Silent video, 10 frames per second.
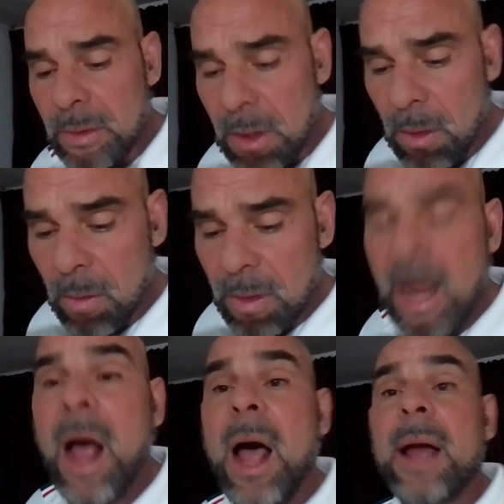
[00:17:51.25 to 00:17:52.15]
No,
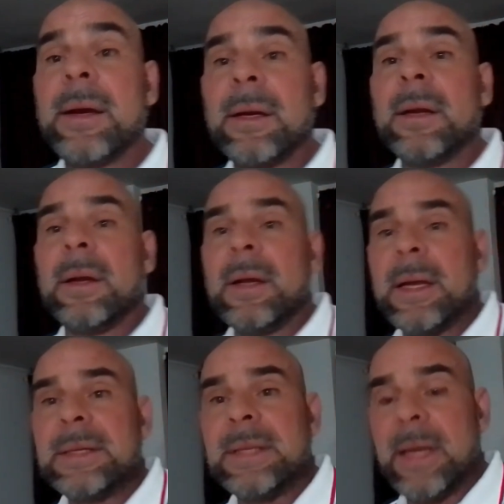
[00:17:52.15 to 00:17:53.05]
God
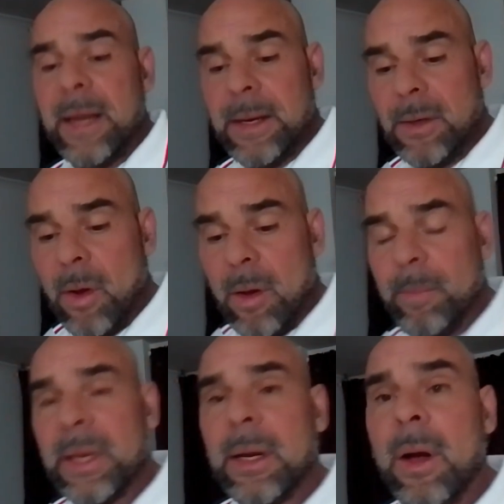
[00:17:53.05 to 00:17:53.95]
is the end-all,
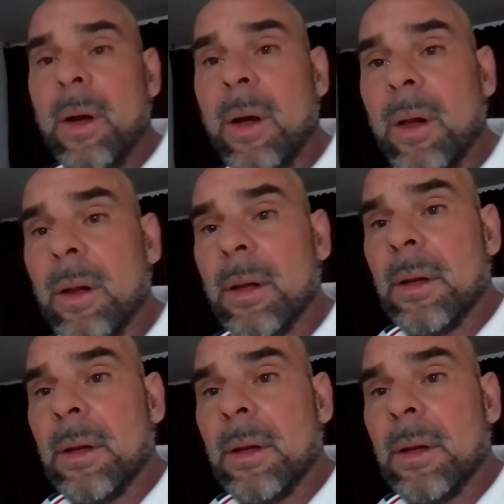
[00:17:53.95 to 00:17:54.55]
be-all.